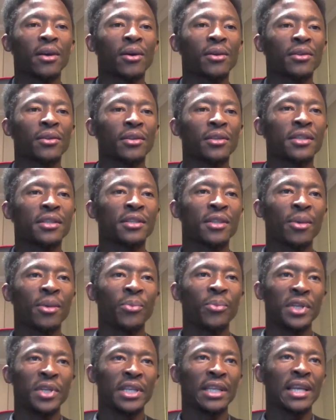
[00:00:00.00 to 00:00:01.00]
system
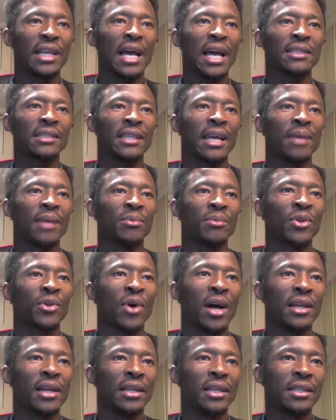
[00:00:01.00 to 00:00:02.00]
we did last time.
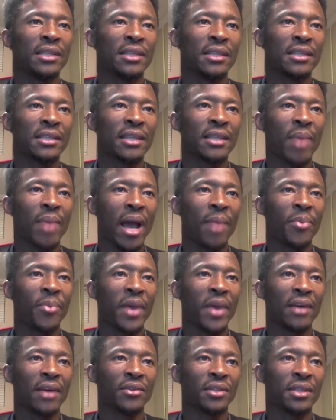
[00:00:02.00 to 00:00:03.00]
So, and this is the same IP
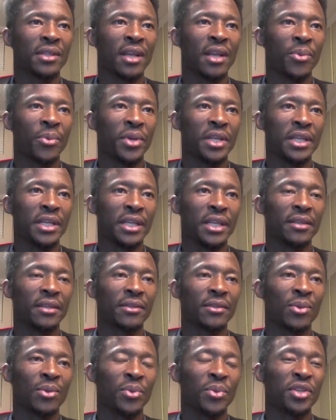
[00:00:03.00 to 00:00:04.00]
address that we did.
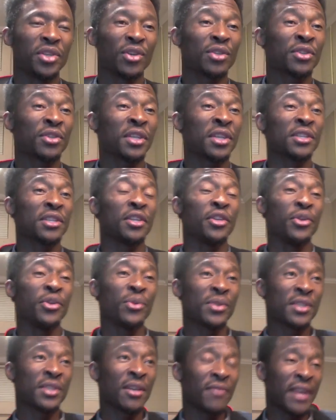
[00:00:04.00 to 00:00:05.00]
So this is the
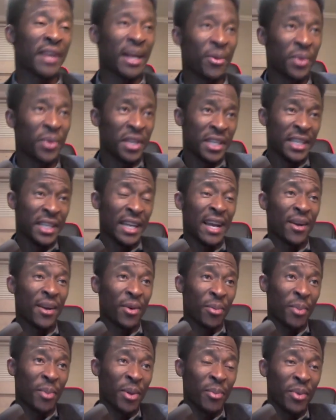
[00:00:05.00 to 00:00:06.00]
new server that we did. And
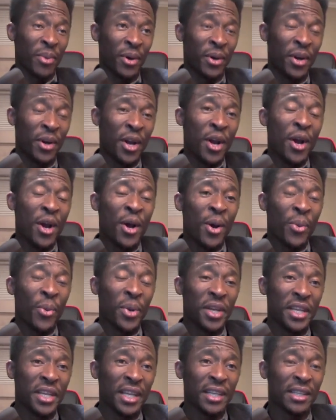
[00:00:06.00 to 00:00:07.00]
remember,
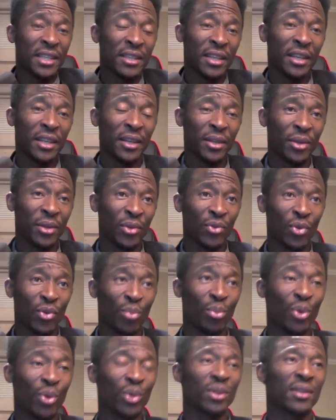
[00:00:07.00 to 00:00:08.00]
we did the
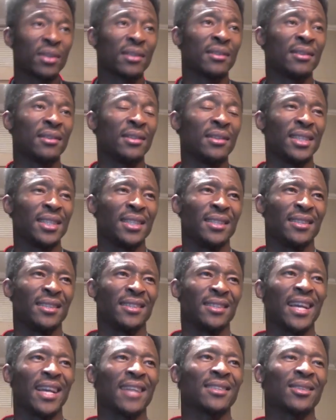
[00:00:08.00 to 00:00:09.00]
remote
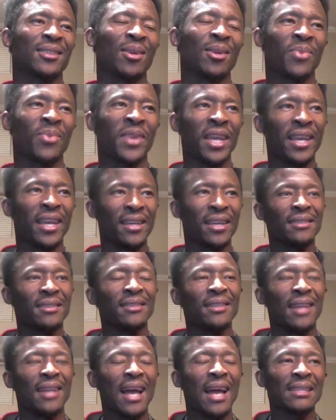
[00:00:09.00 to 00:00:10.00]
desktop
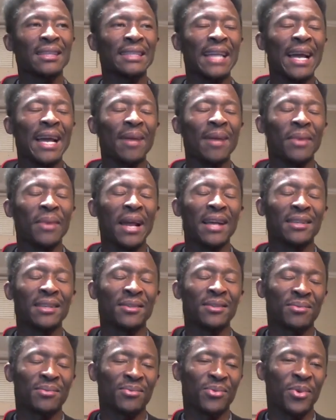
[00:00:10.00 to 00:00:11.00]
thing last time,
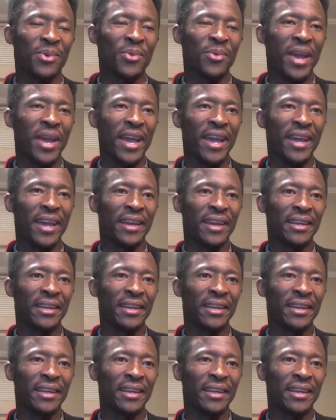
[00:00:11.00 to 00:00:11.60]
as we were